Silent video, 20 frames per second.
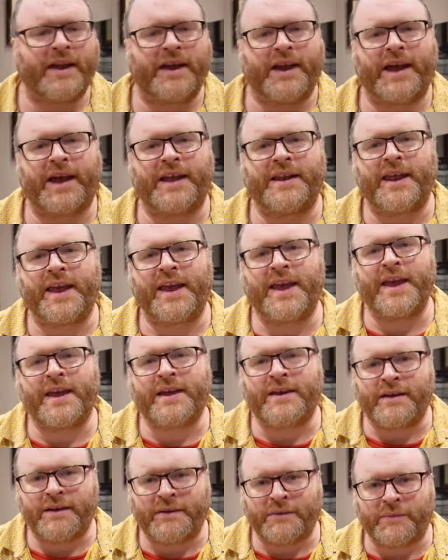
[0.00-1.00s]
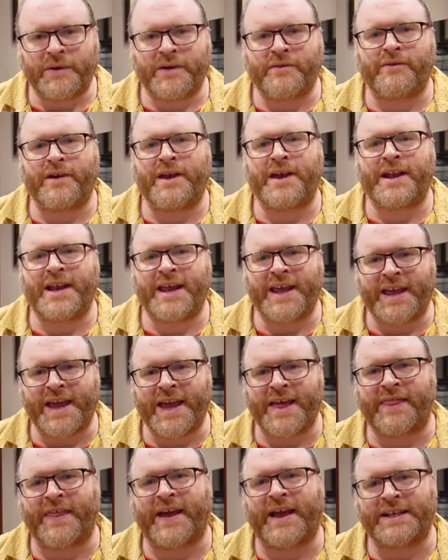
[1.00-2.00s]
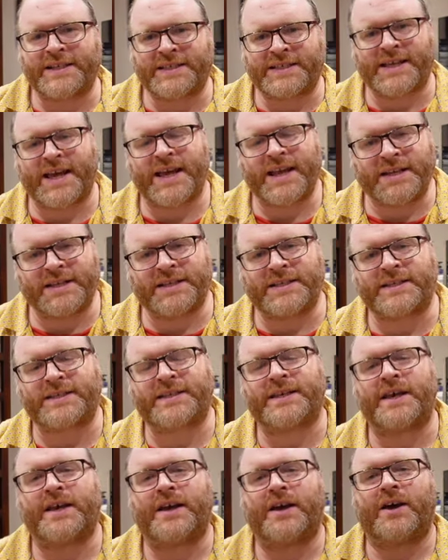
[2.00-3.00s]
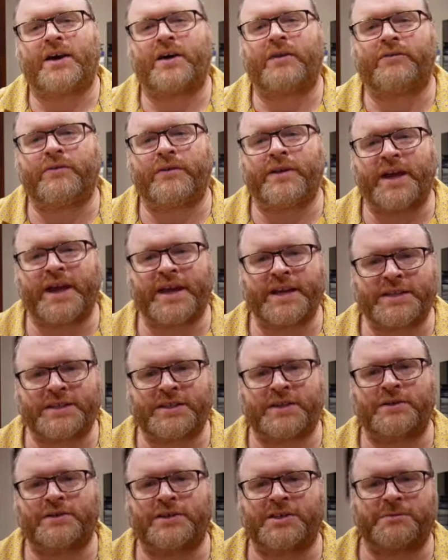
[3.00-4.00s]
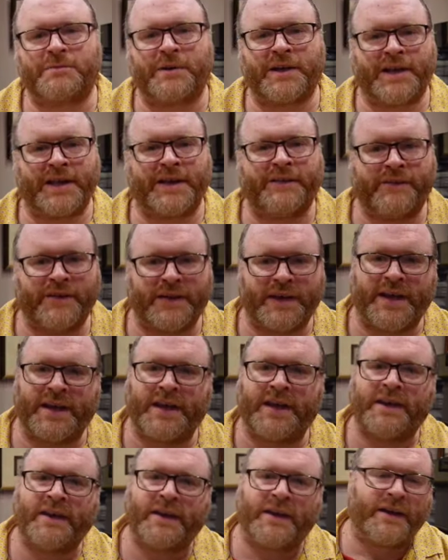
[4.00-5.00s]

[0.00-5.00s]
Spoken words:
and here we really get that sense of Renaissance polyphony.